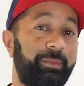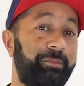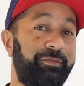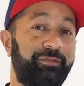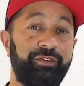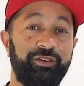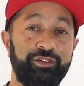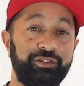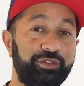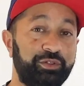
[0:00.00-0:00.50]
I
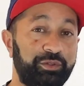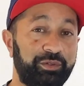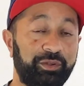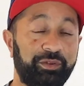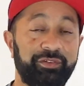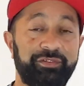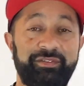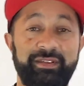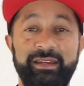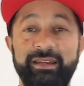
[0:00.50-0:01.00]
prefer
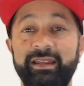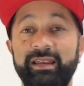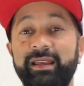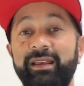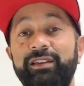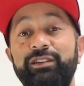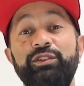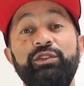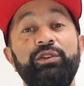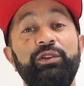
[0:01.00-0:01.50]
noodles. And
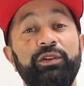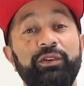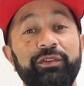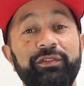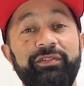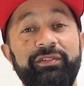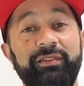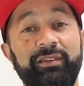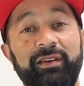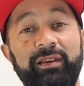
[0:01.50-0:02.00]

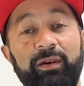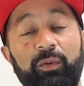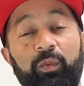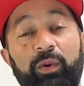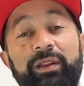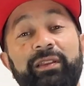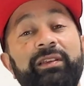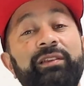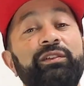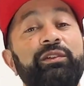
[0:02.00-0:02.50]
noodles,
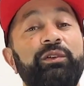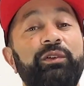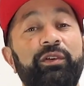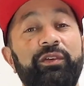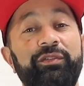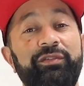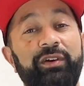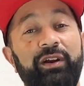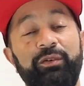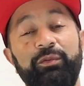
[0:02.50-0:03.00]
one of the
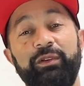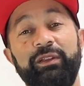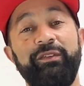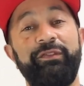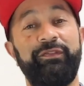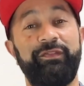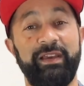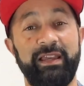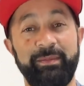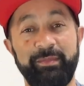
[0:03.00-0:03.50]
noodles are really
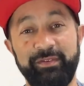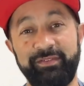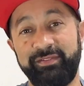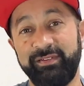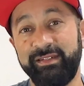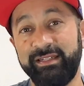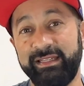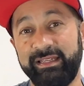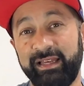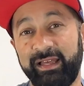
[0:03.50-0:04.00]
famous
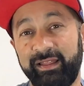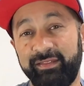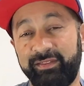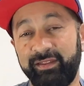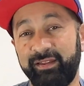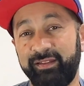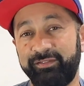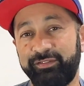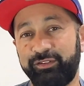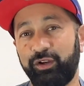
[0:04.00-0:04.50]
in
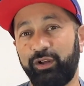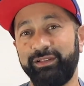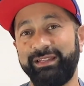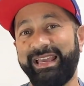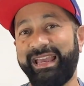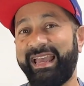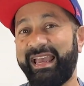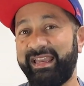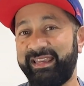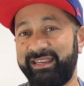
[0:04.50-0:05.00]
Niigata. It's called
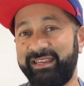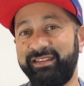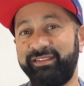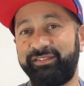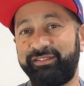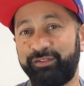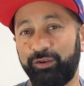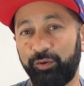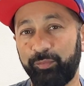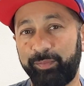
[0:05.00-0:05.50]
hegi
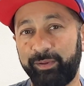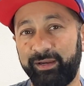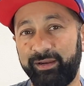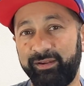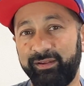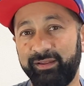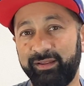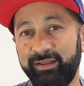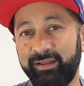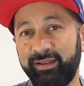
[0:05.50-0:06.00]
soba.
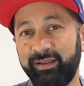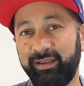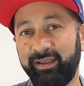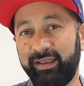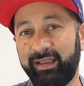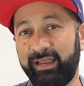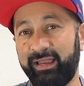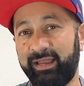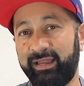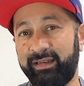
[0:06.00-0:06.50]

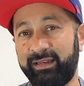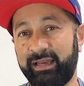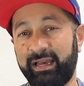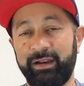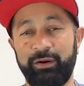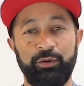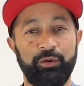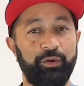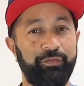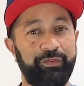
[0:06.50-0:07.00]
And I
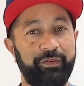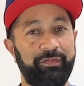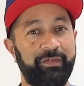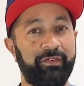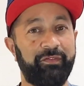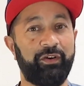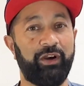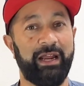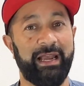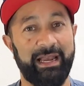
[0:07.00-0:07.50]
don't know if you've
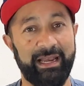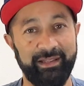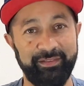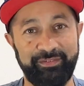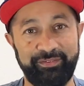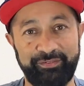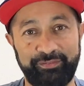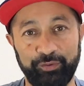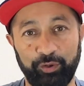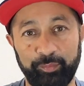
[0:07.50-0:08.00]
ever had
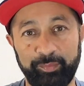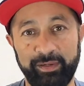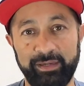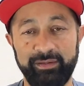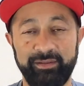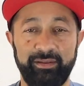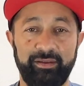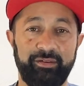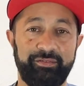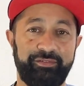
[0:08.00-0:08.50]

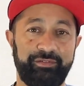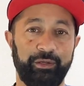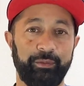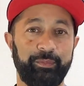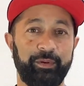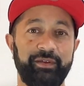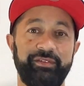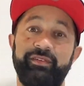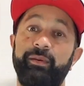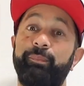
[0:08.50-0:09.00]
soba.
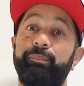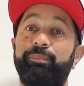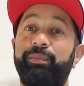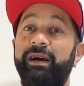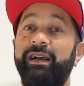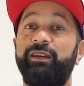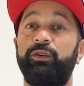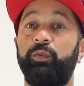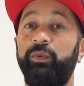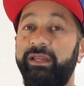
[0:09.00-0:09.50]
Soba is a
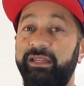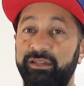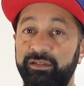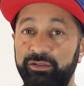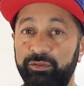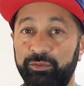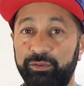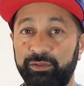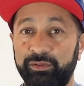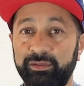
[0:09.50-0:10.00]
buckwheat
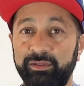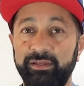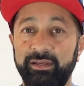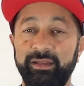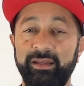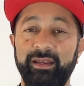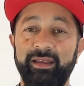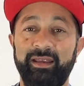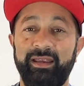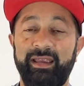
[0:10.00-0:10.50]
noodle.
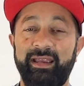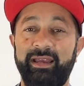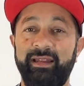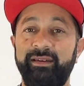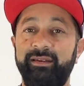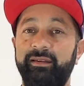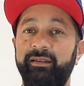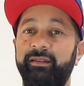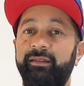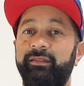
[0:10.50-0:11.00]

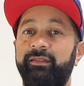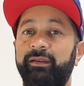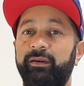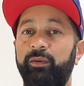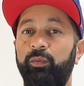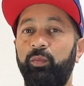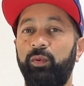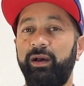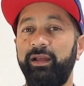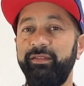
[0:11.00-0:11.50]
And
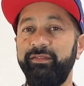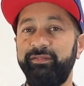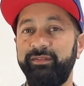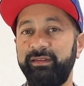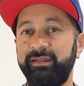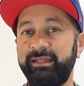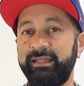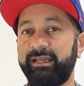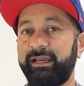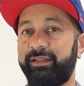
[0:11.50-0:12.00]
the ones
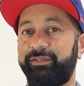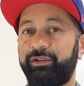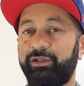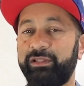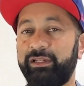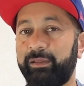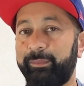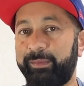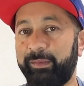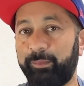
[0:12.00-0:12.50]
in Niigata are a
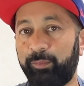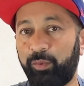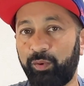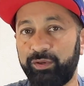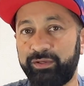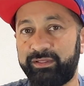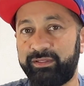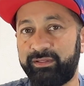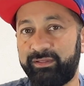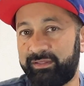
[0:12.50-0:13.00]
little bit
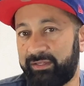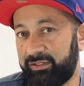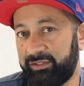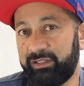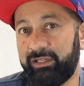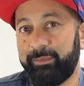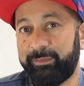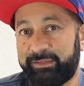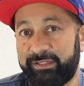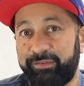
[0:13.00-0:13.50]
more, they're a
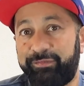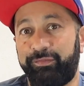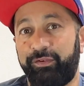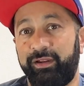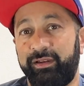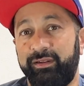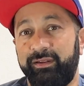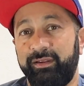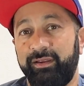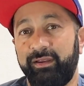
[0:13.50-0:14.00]
little
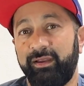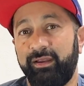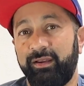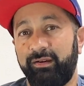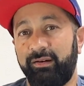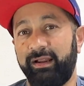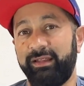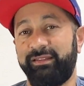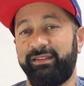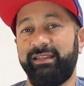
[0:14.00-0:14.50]
different,
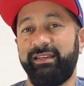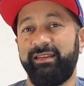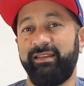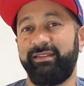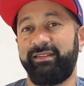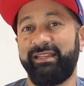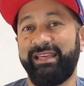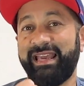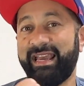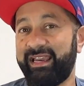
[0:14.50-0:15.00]
right?
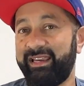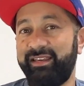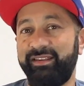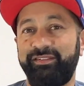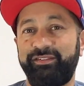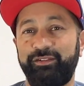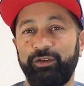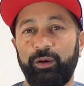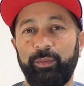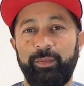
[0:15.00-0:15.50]
The hegi
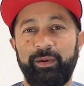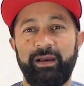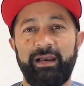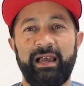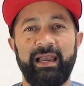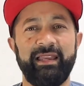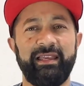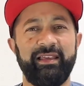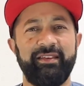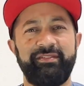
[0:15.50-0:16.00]
soba,
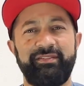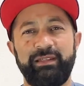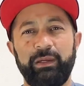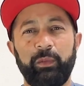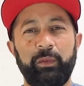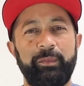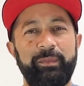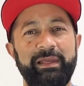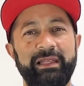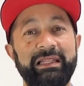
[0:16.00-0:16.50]
I guess they
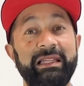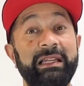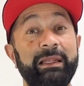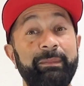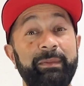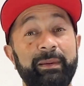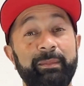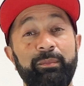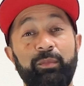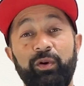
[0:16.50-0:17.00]
would be a little
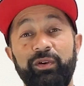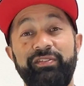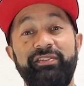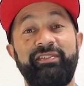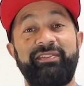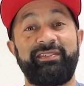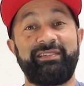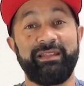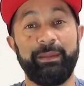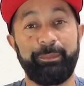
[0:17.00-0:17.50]
bit more
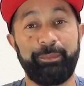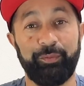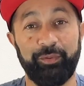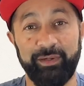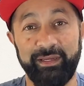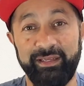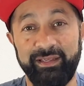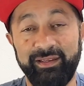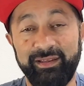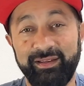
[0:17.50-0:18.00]

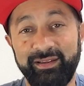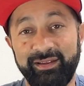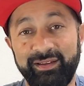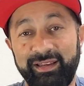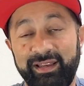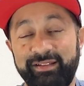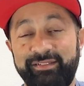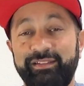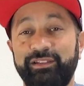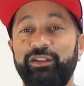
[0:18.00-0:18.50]
slippery.
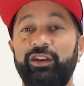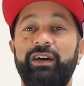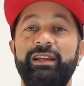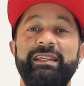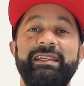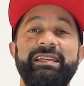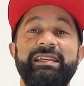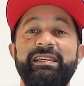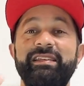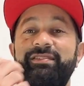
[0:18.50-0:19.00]
It's a
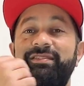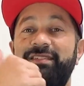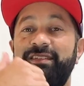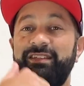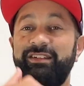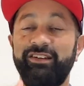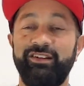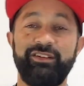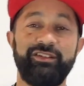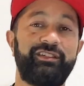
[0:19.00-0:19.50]
lot
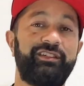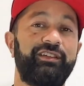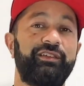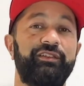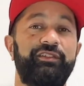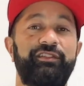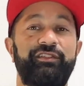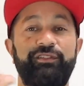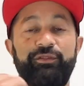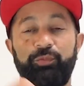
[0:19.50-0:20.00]
easier
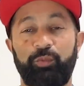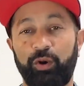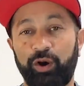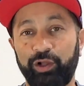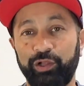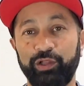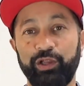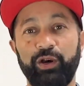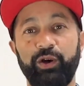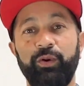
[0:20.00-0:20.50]
to
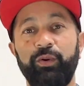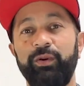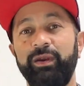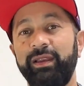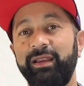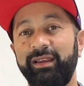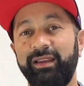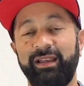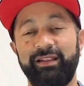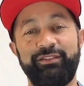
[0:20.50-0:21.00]
swallow.
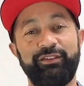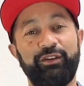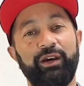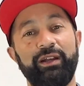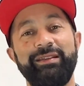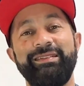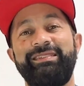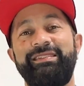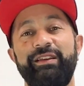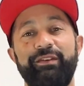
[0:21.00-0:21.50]
It's got
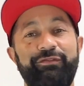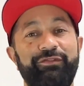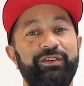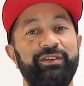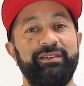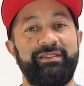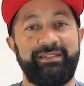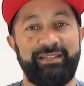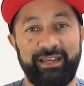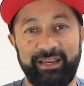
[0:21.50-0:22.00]
a
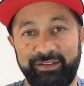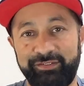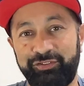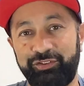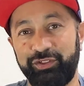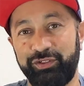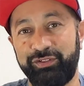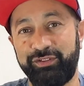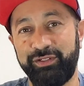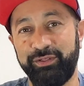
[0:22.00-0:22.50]
different
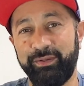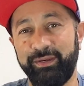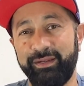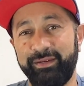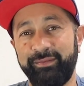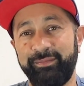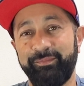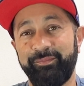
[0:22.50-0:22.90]
texture to it.